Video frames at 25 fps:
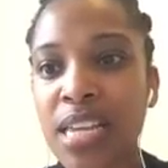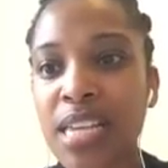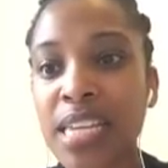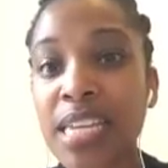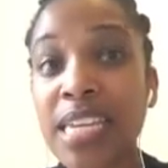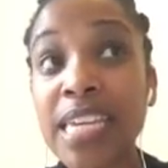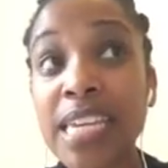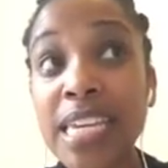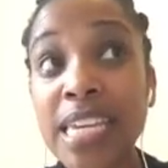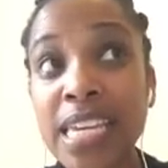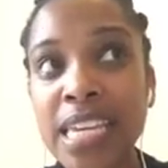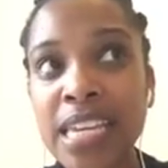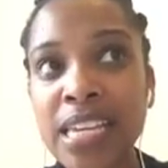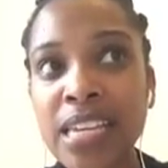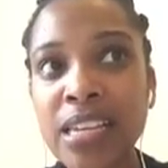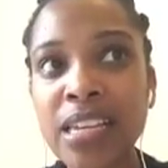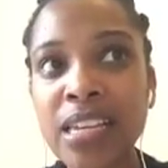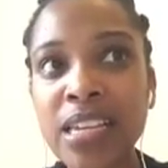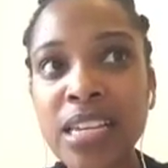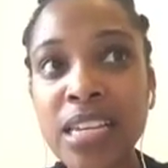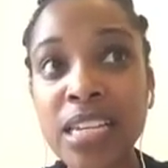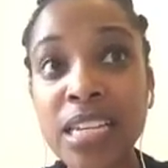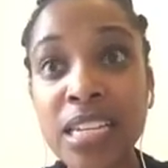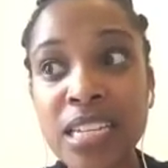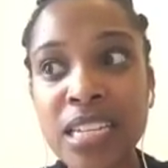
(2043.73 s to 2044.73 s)
E,
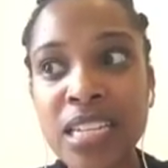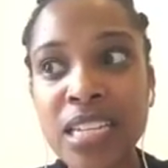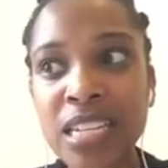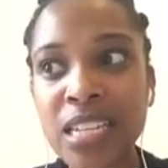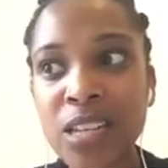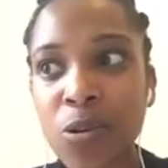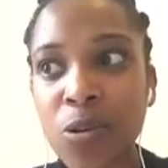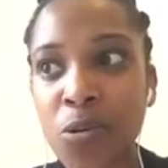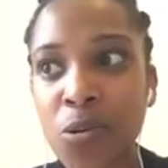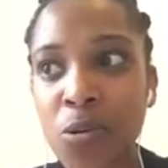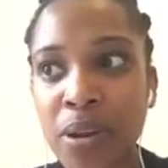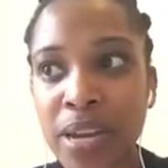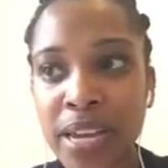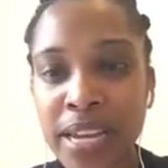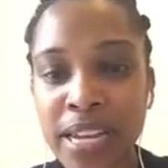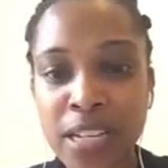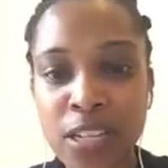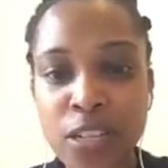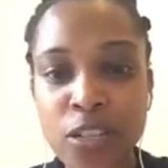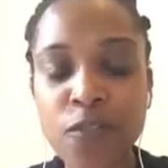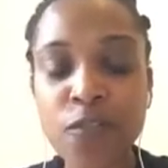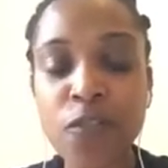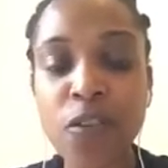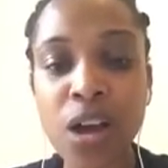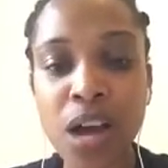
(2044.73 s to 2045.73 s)

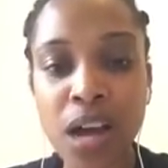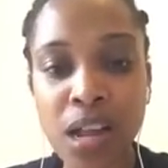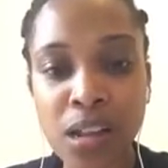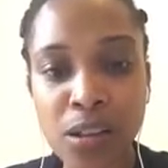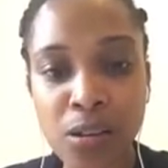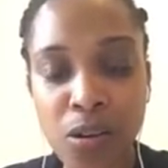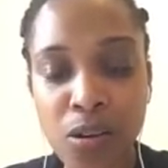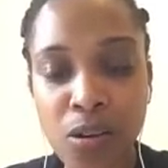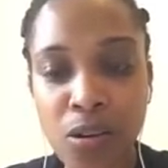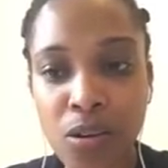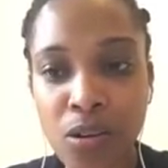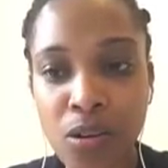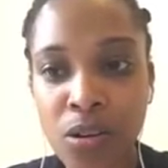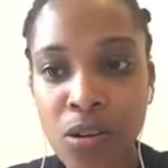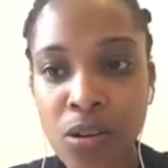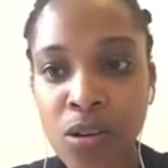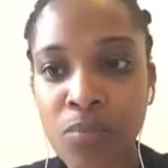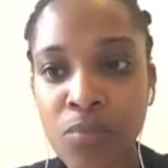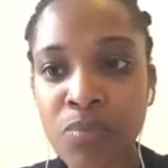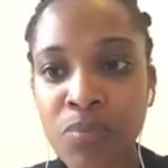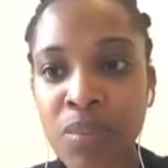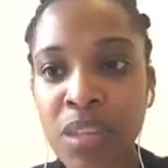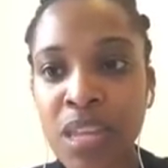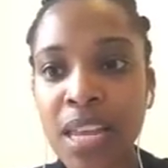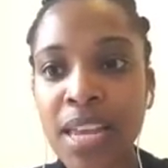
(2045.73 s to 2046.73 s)
ETOH for
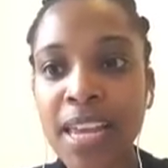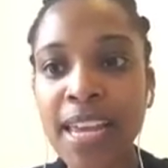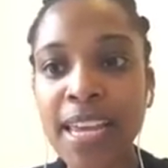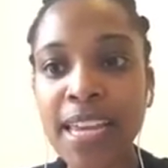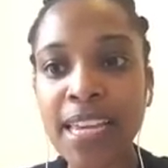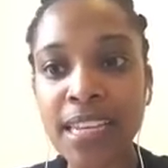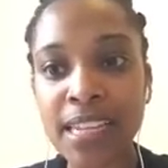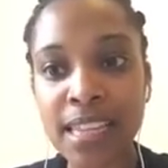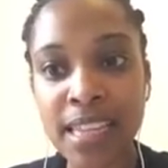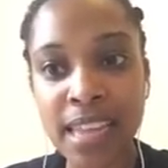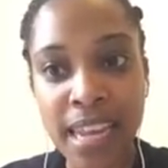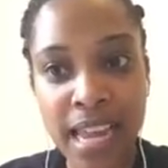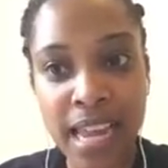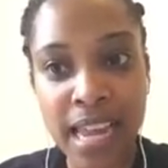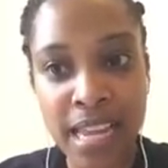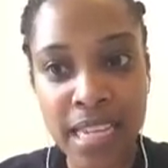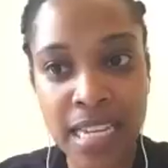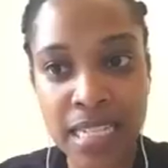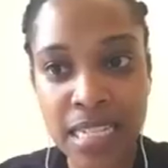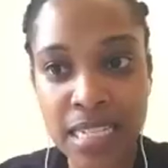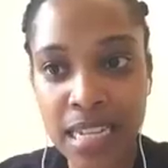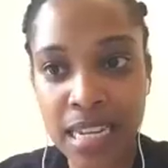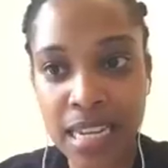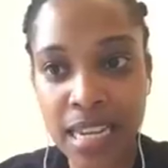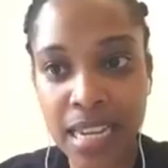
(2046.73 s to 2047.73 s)
alcohol, and the
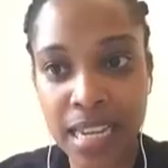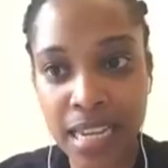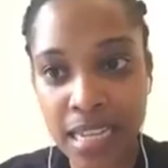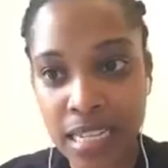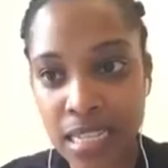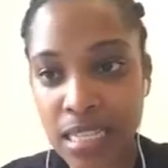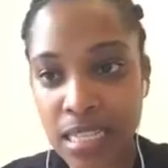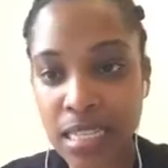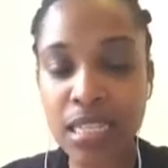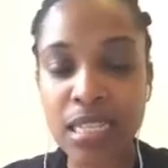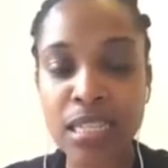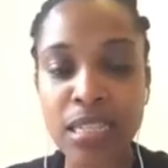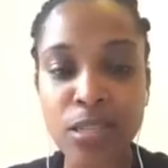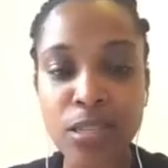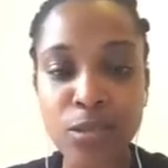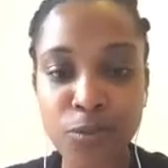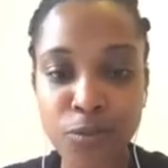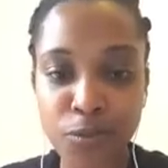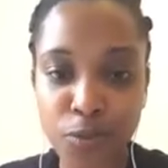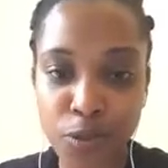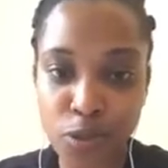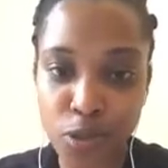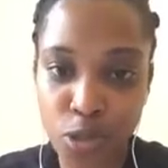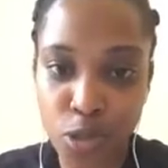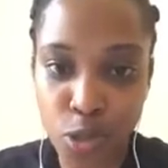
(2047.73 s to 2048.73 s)
last S is
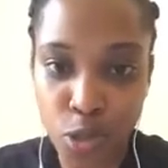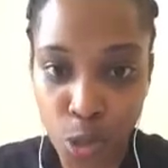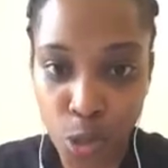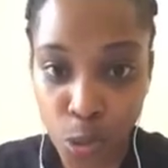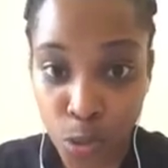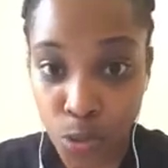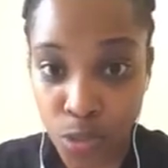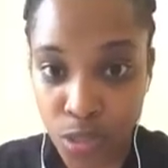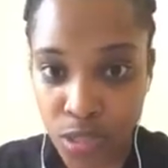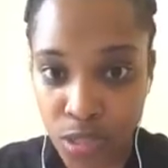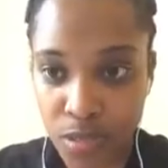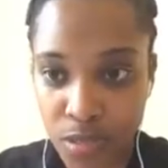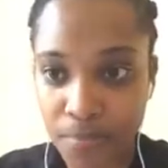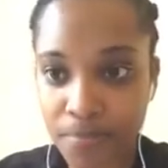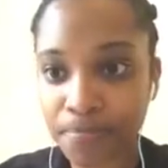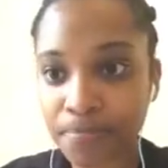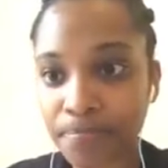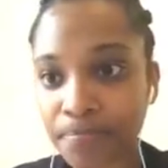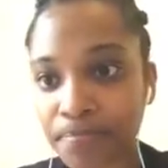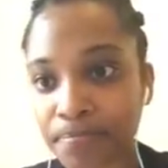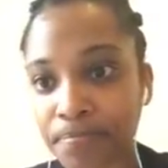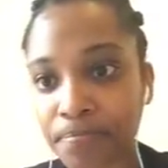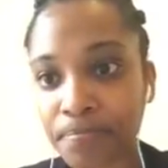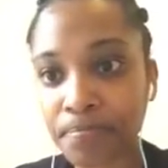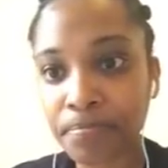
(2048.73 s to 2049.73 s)
for stones.
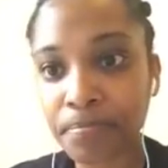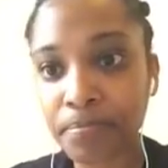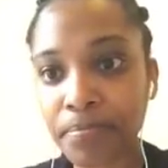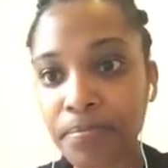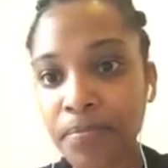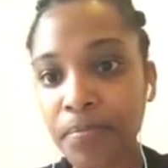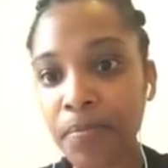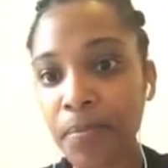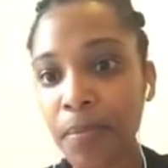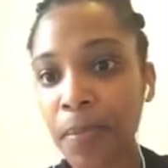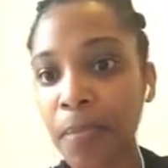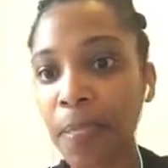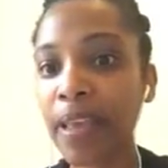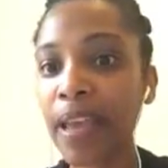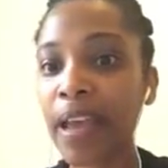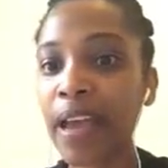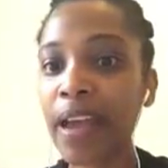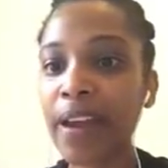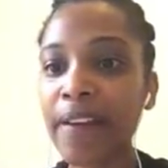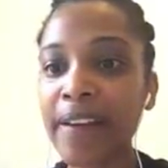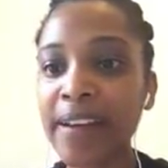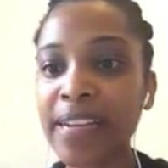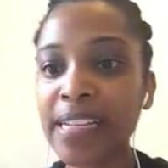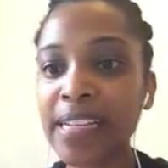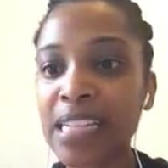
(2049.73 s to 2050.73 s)
All
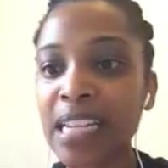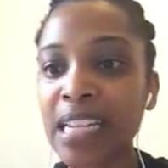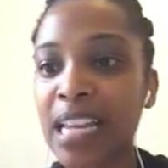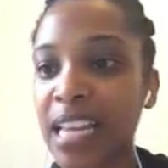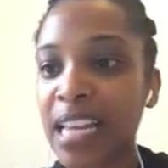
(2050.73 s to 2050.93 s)
right.